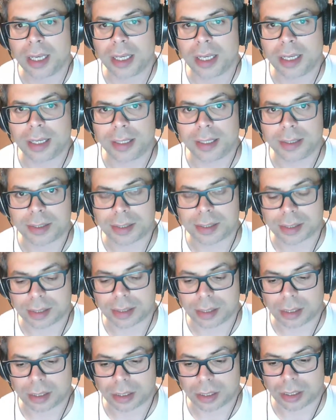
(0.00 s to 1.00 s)
is
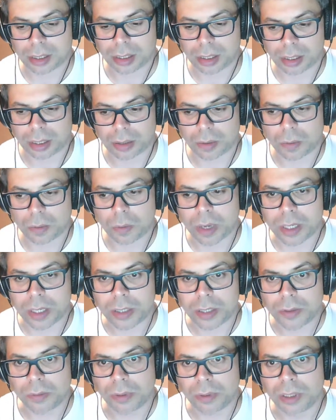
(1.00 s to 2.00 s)
when
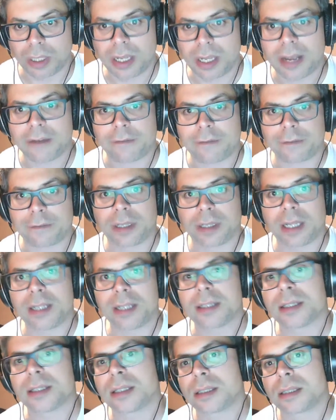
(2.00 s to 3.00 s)
you lift,
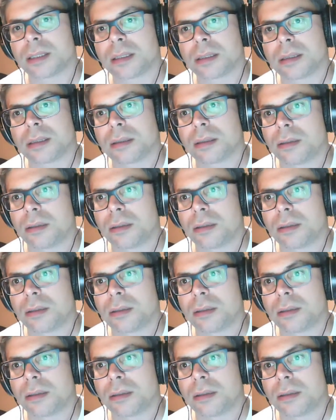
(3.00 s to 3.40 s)
let's